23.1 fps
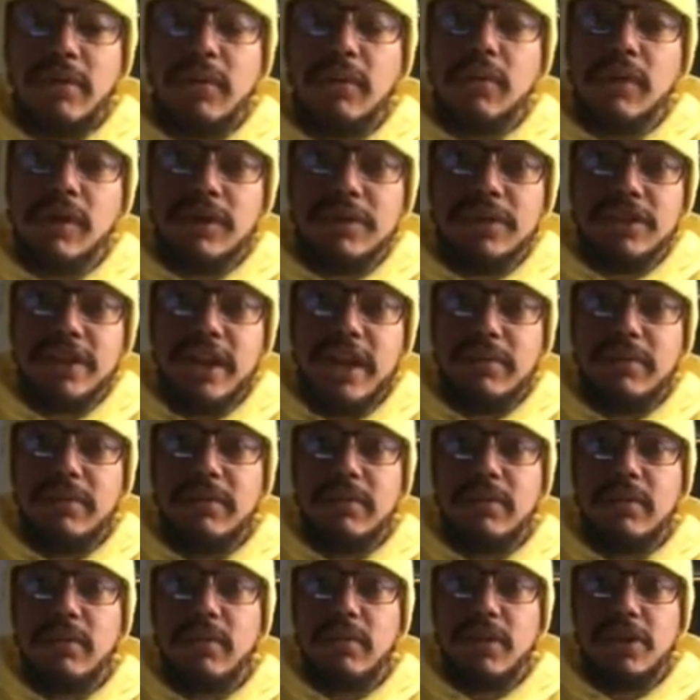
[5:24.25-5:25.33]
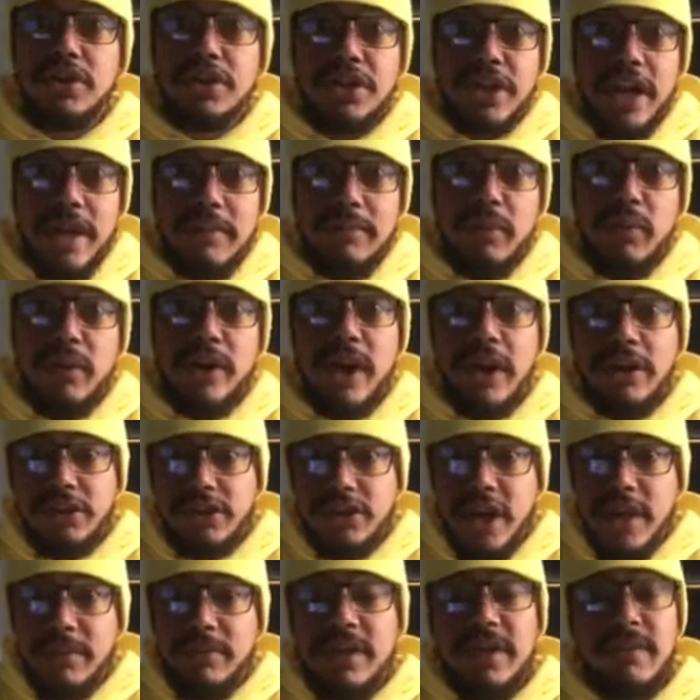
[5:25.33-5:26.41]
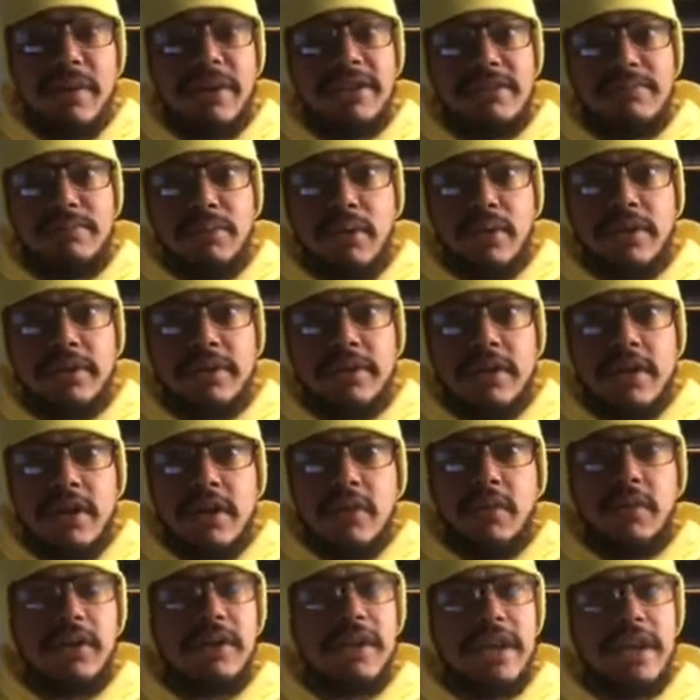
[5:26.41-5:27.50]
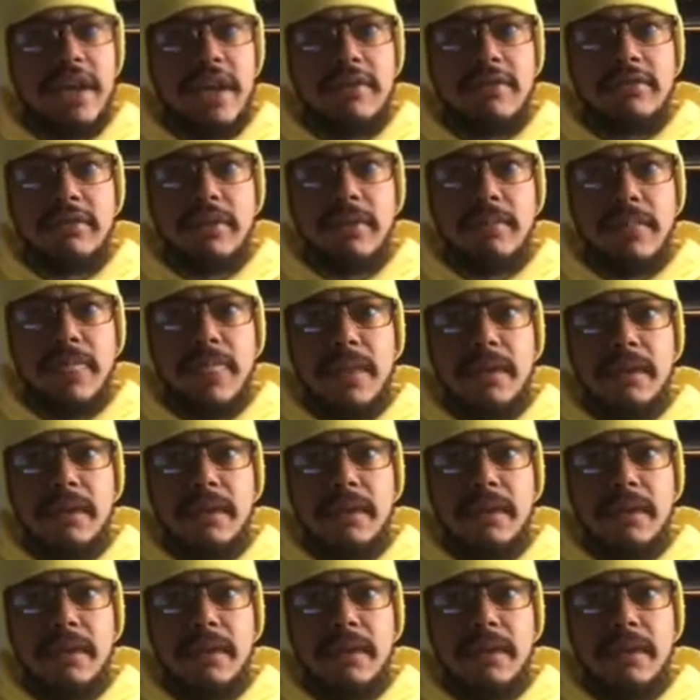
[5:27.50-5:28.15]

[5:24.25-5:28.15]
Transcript: Worship, we're shape, we are shape. Think about sports. Where do they come from?